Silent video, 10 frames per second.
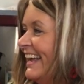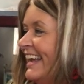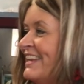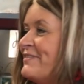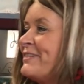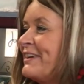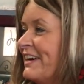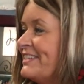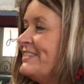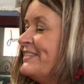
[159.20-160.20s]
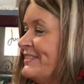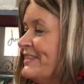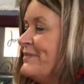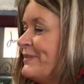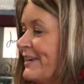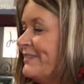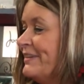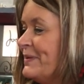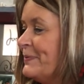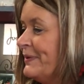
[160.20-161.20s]
and you forgot you uh-huh. forgot
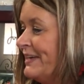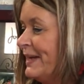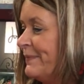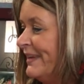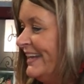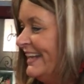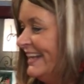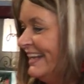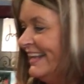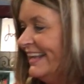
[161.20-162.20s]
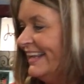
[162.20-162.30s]
where you put it. Mm-hmm. in this